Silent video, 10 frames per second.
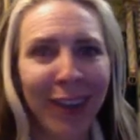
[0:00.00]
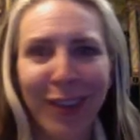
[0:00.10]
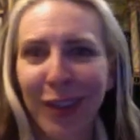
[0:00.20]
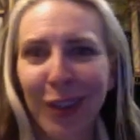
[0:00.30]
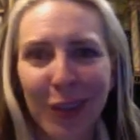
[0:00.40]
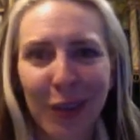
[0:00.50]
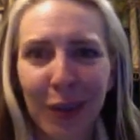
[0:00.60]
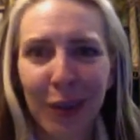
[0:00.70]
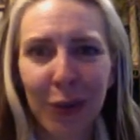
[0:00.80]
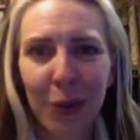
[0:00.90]
just
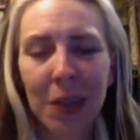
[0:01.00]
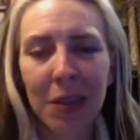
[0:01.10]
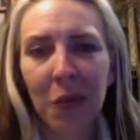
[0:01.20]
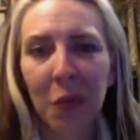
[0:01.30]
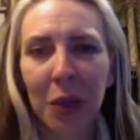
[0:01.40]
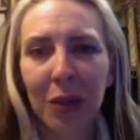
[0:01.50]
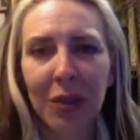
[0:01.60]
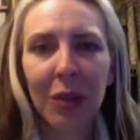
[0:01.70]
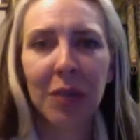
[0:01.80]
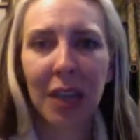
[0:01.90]
strings of words
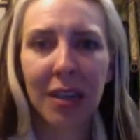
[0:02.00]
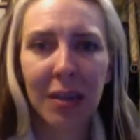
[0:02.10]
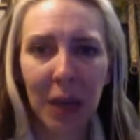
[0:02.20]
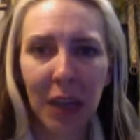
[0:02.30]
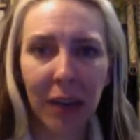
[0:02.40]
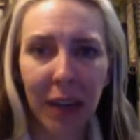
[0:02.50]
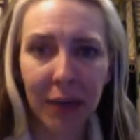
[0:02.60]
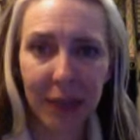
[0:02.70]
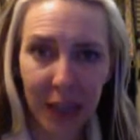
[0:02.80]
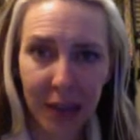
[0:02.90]
don't tend to make a lot of
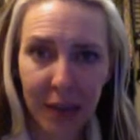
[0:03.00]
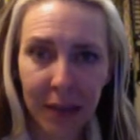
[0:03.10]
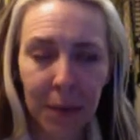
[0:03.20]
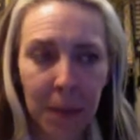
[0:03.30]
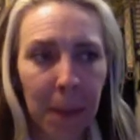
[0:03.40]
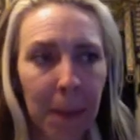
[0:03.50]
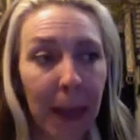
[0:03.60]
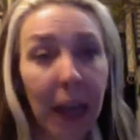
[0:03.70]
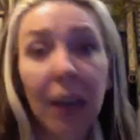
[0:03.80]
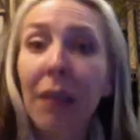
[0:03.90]
sense.
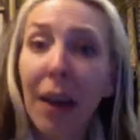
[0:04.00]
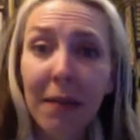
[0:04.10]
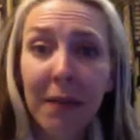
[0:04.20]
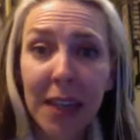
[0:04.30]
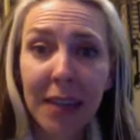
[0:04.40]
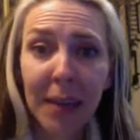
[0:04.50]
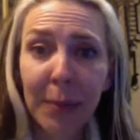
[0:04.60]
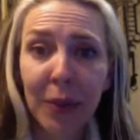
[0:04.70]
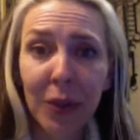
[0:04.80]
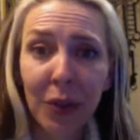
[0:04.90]
And a lot of the
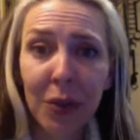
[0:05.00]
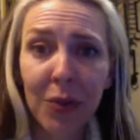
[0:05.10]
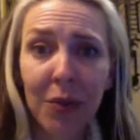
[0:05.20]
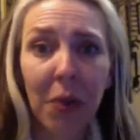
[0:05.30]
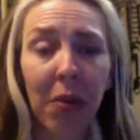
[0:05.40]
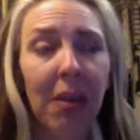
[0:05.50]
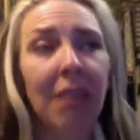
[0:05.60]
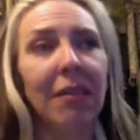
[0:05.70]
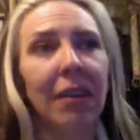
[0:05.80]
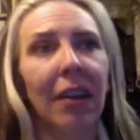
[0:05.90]
examples I use are
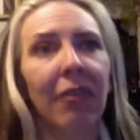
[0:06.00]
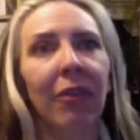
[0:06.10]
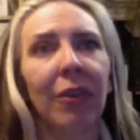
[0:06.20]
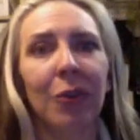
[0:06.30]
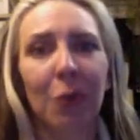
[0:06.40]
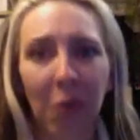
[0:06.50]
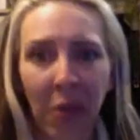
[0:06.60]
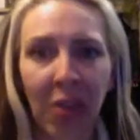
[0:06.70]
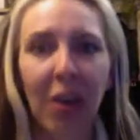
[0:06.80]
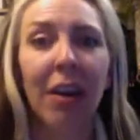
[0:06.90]
things that I've sort of
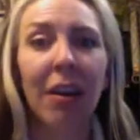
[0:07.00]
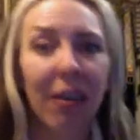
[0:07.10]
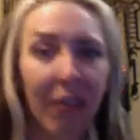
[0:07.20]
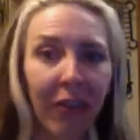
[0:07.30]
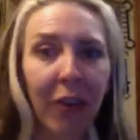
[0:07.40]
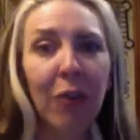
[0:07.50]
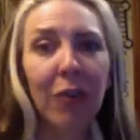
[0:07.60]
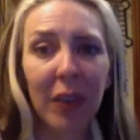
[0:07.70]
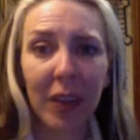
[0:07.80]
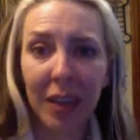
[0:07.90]
thought of
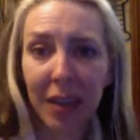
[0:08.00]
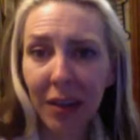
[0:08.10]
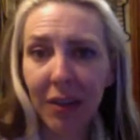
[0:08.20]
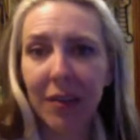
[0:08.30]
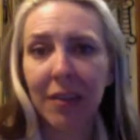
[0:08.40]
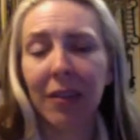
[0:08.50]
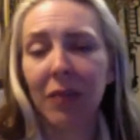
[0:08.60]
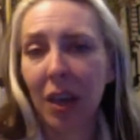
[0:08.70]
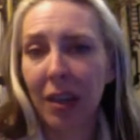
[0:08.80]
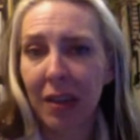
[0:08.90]
over the years as I've
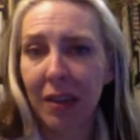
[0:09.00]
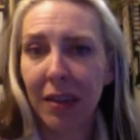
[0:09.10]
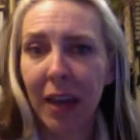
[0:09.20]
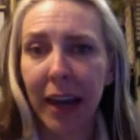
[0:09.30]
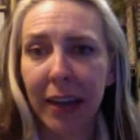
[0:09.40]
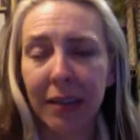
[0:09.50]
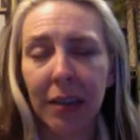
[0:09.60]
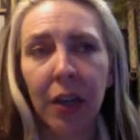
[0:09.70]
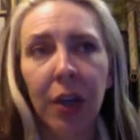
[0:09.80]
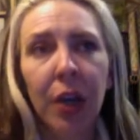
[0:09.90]
taught this class.
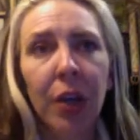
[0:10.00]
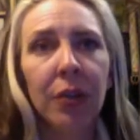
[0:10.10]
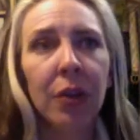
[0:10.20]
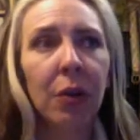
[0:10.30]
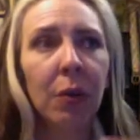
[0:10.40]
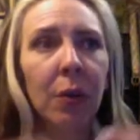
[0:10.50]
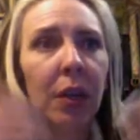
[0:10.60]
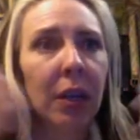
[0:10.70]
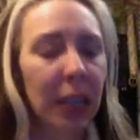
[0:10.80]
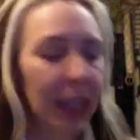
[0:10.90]
So
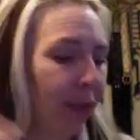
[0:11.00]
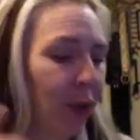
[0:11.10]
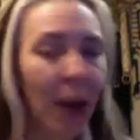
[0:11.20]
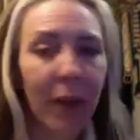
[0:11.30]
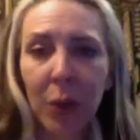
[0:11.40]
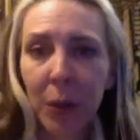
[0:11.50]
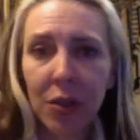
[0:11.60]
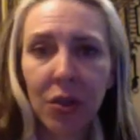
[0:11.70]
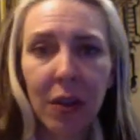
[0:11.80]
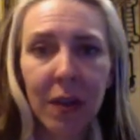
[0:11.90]
if you have a
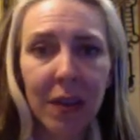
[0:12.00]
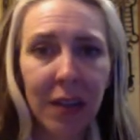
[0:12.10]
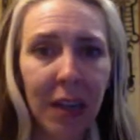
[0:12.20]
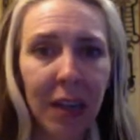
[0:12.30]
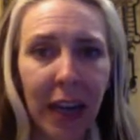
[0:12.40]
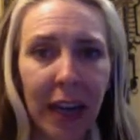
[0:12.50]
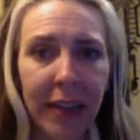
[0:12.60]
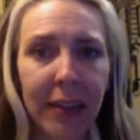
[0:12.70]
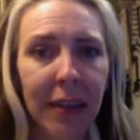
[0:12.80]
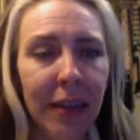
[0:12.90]
question on the study guide
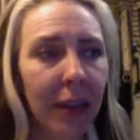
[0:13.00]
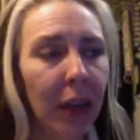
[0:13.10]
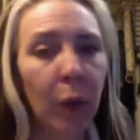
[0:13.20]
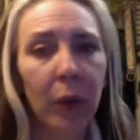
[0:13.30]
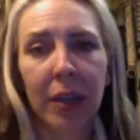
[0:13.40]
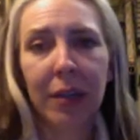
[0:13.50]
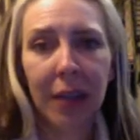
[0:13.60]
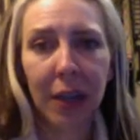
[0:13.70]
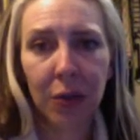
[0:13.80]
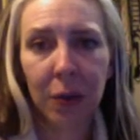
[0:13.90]
that says, like, what is
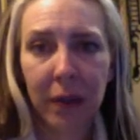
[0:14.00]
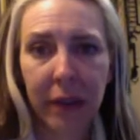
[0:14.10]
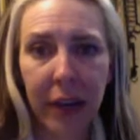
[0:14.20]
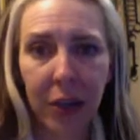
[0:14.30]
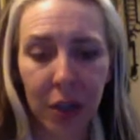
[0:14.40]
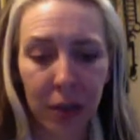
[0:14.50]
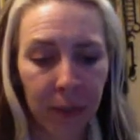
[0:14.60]
natural selection?